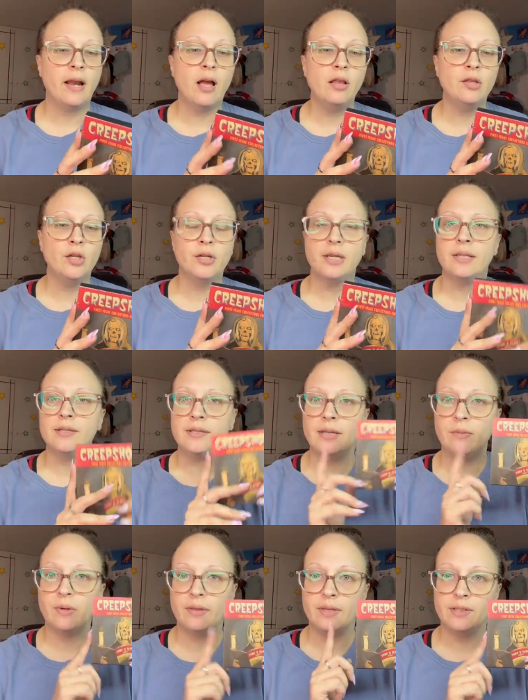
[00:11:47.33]
I'll look and see
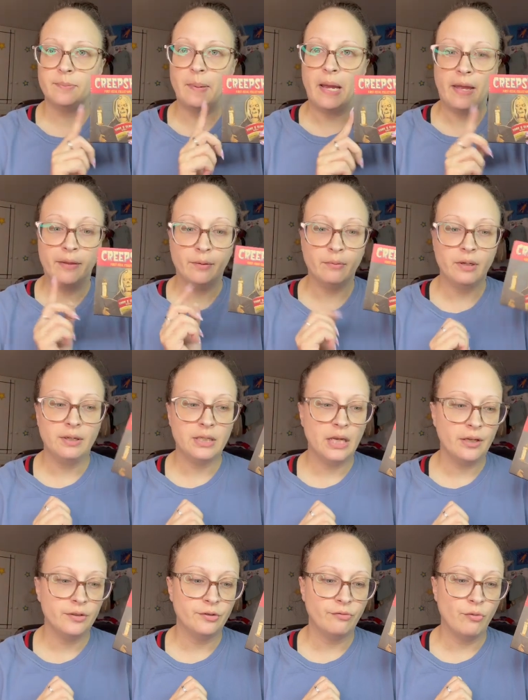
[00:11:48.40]
what this palette
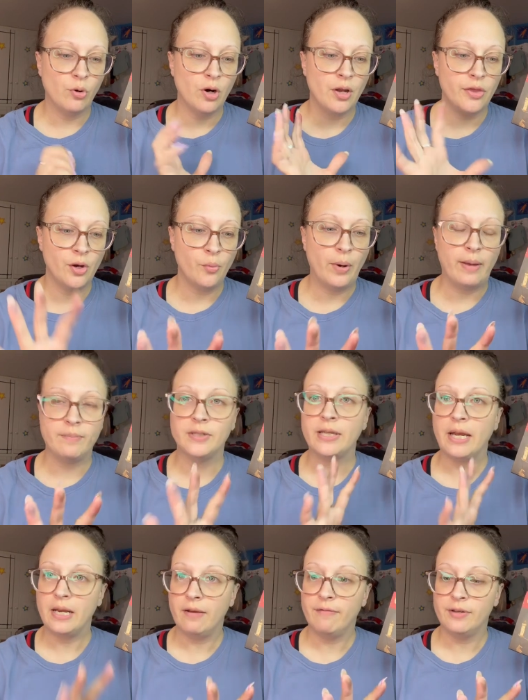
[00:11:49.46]
retails for on their
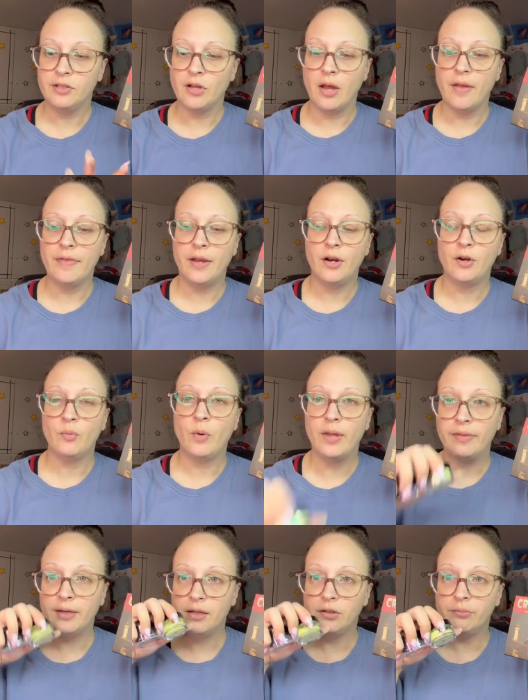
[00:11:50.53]
website, if it's on there and what
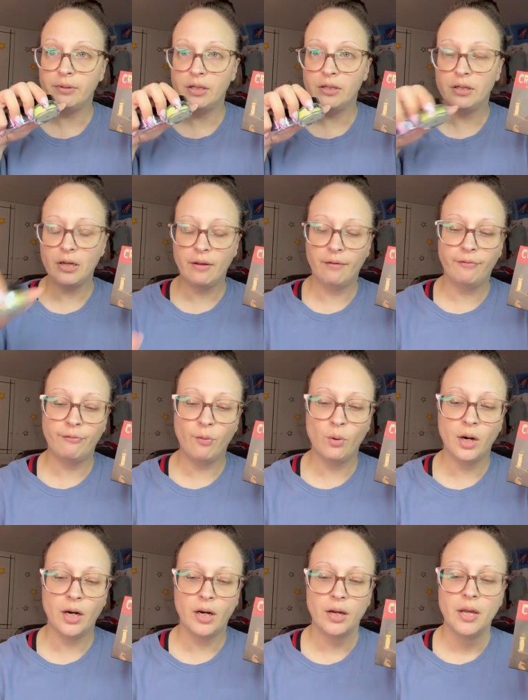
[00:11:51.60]
these retail
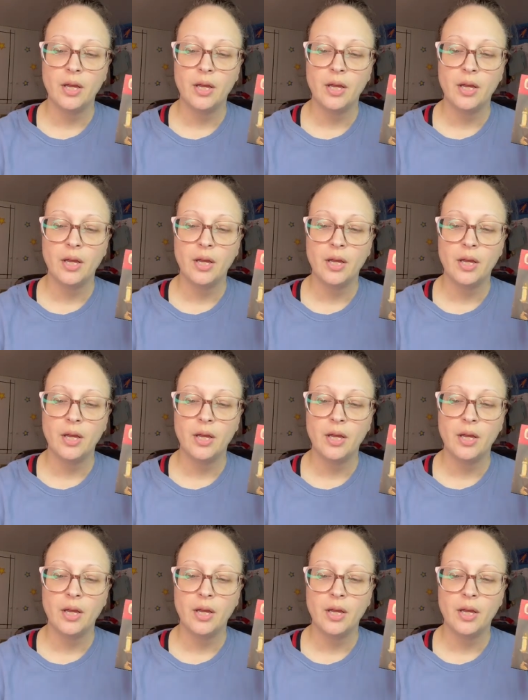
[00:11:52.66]
for,